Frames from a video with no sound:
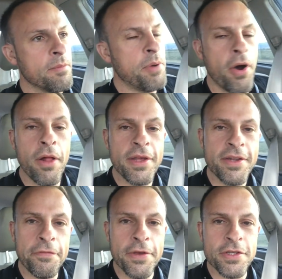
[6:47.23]
Paul
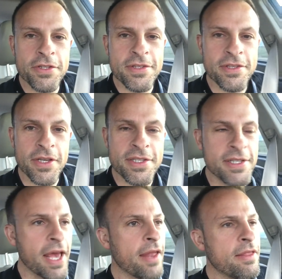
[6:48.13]
in Ephesians 6
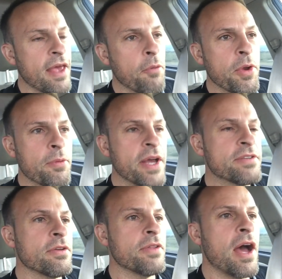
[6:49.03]
said that we
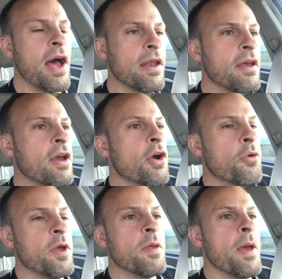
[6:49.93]
wrestle not
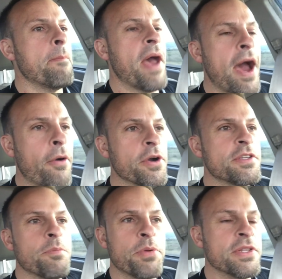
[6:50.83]
with
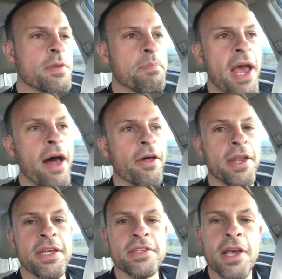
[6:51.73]
powers and
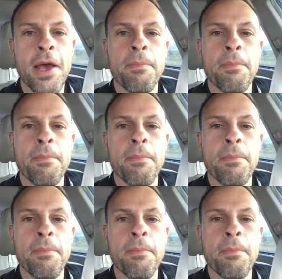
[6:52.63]
principalities,